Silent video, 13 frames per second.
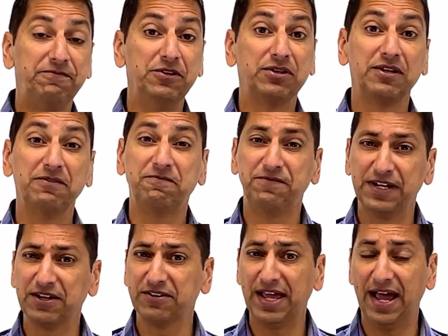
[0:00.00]
you can
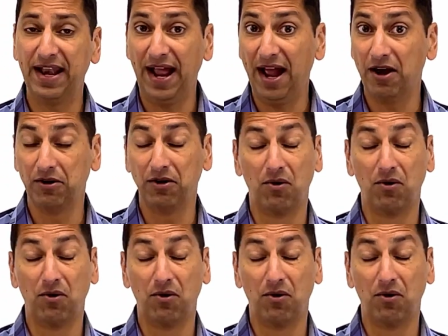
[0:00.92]
figure that out,